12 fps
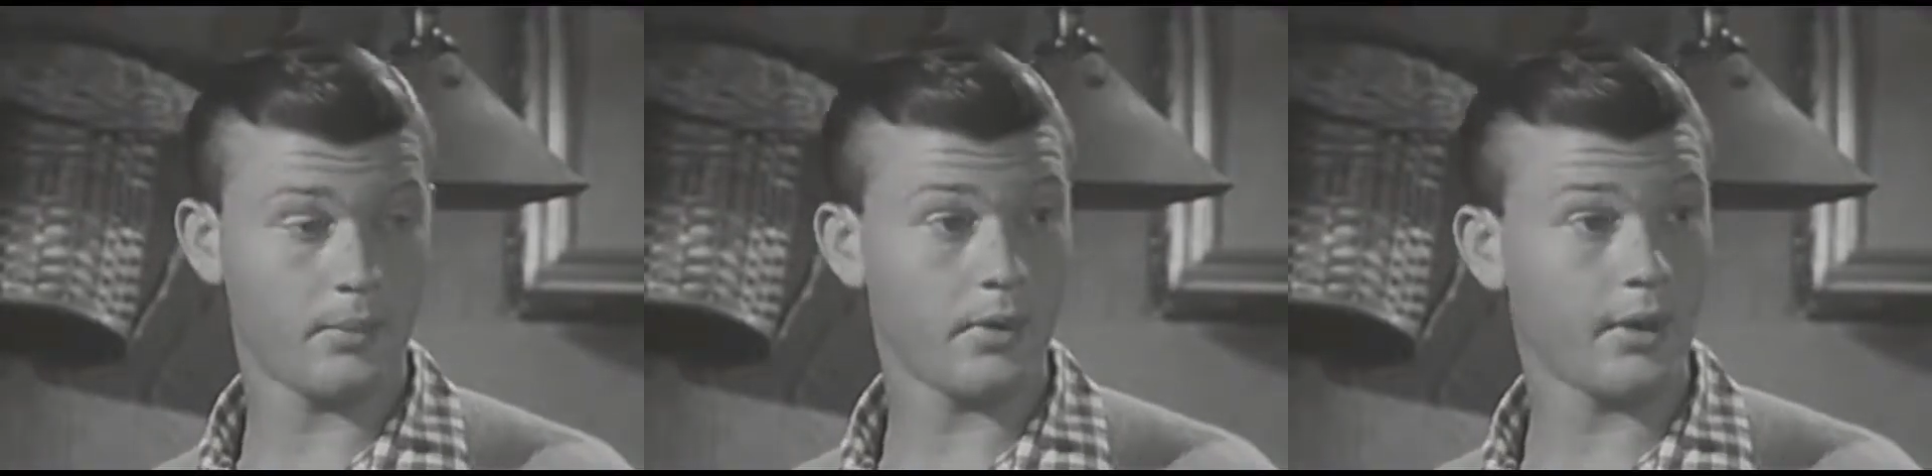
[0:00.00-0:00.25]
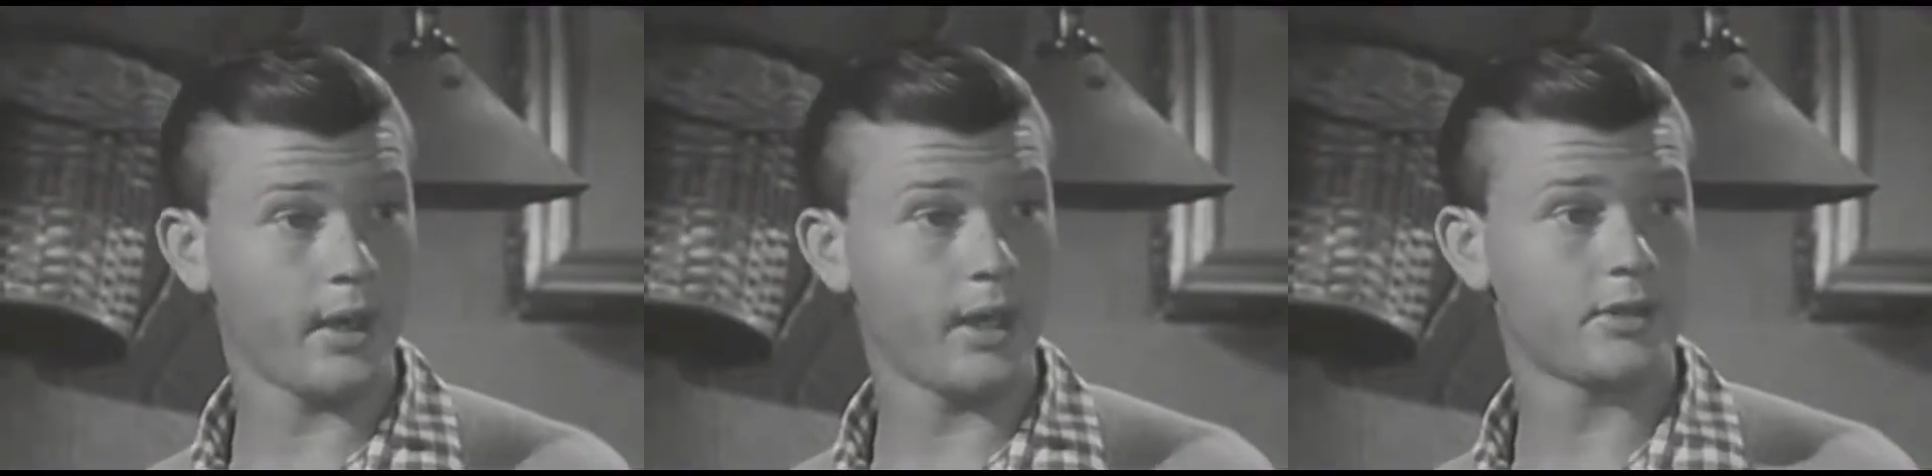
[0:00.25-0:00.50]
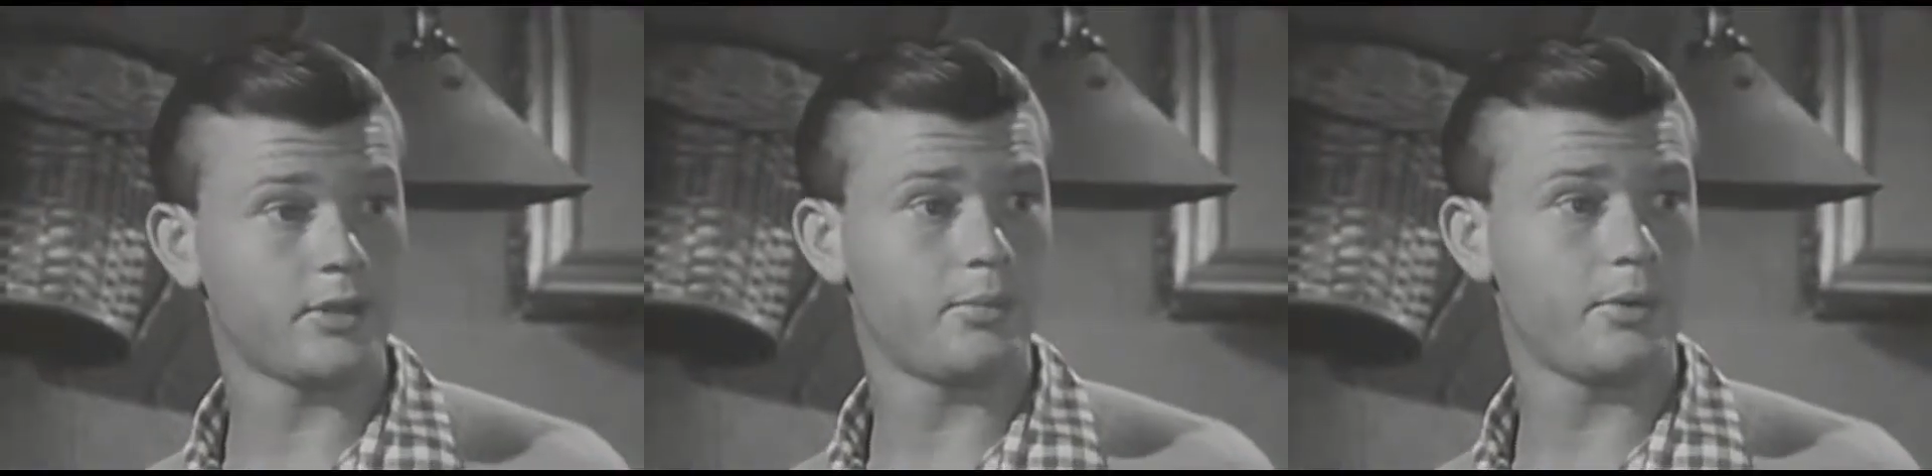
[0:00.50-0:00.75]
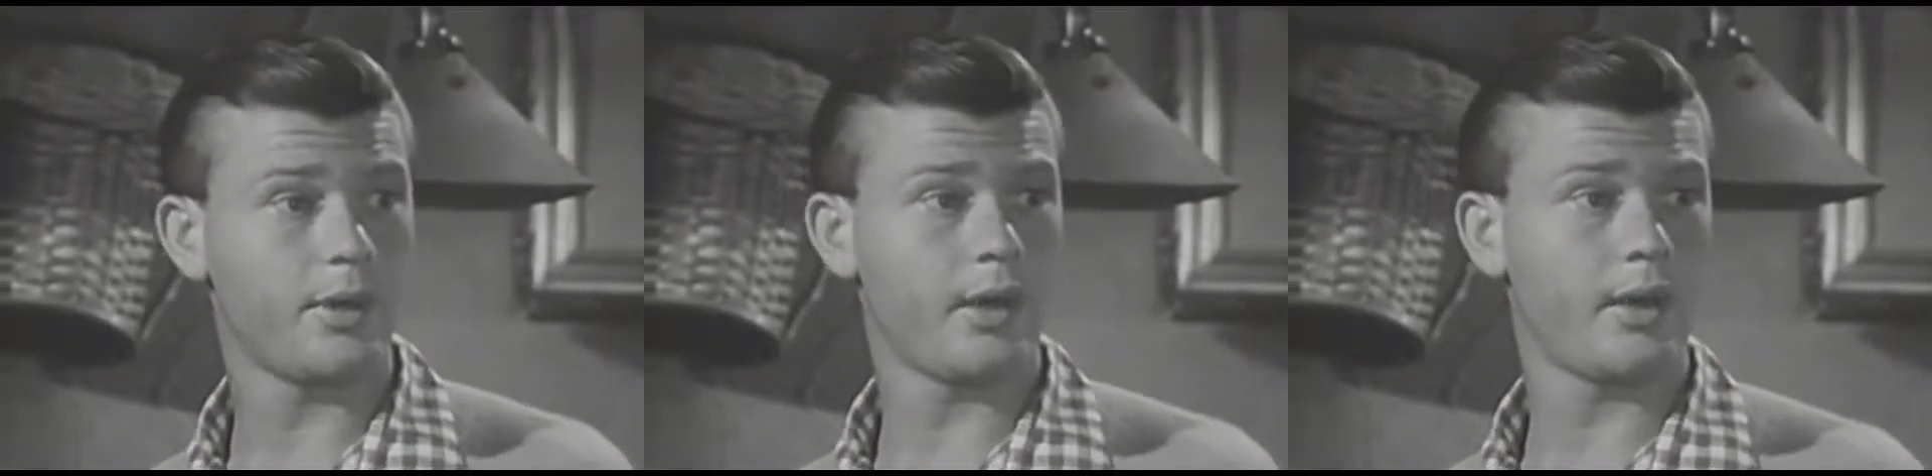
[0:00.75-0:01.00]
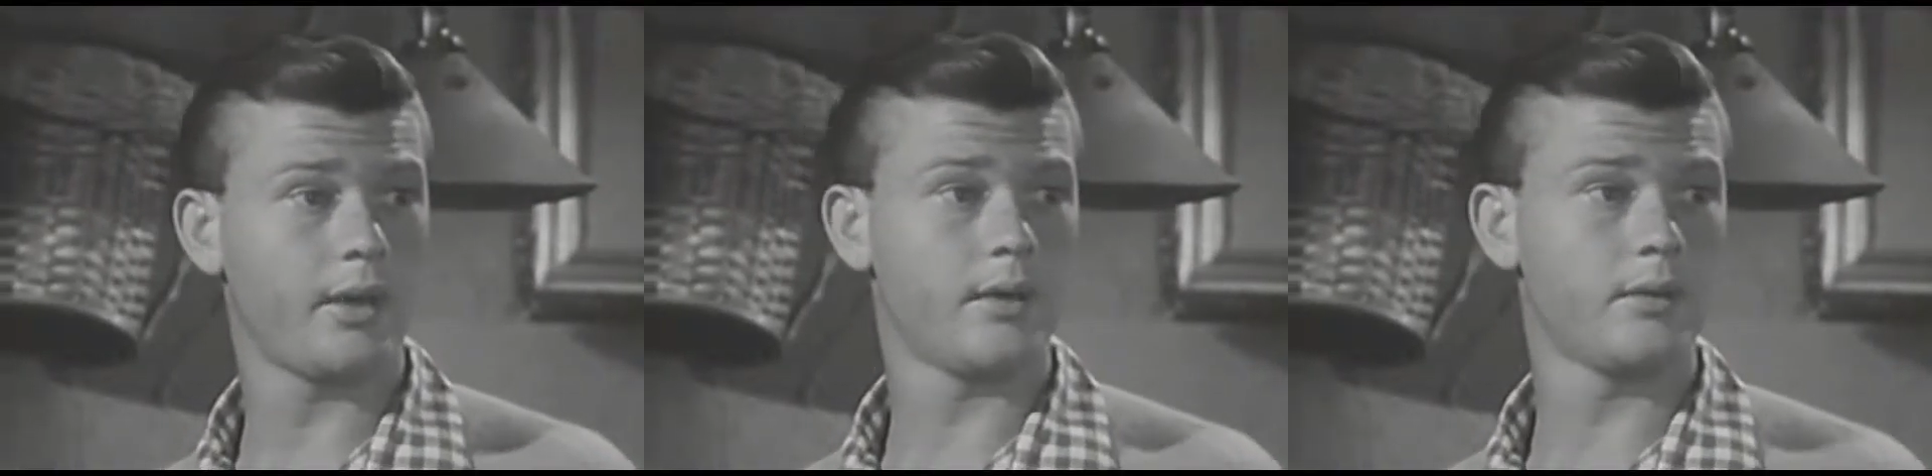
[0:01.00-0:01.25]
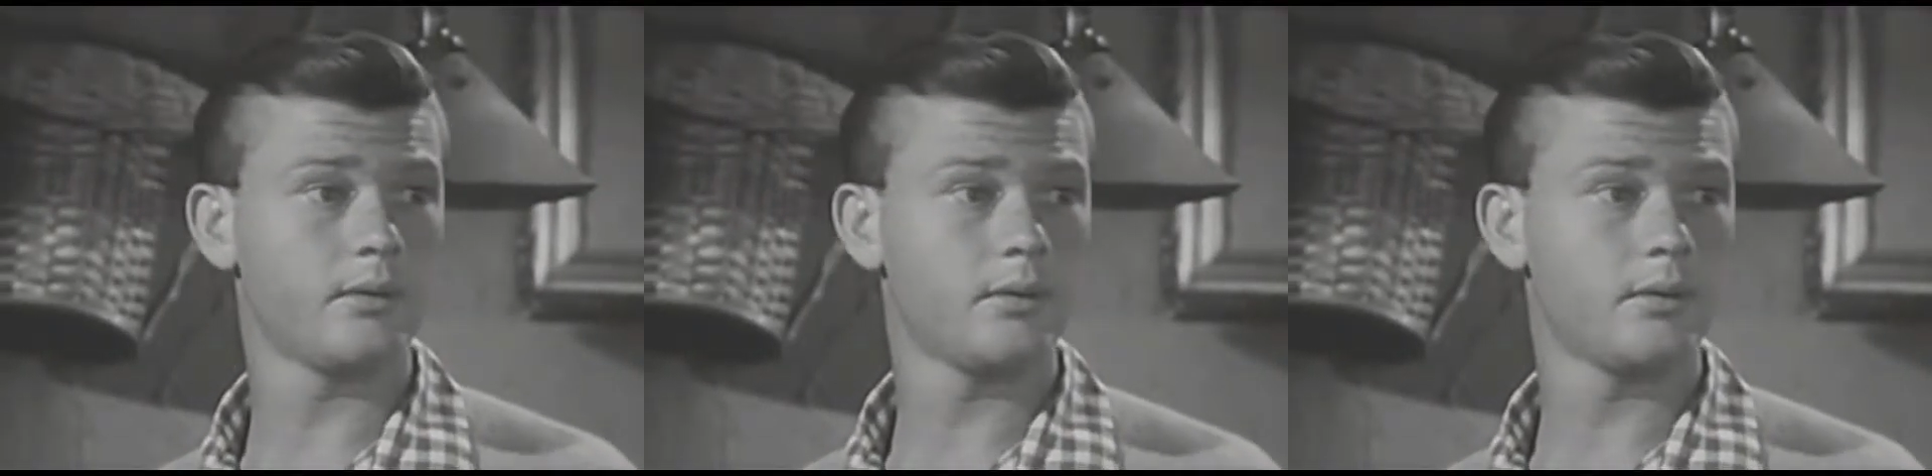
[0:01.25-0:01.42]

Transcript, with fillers: the party lasted pretty late.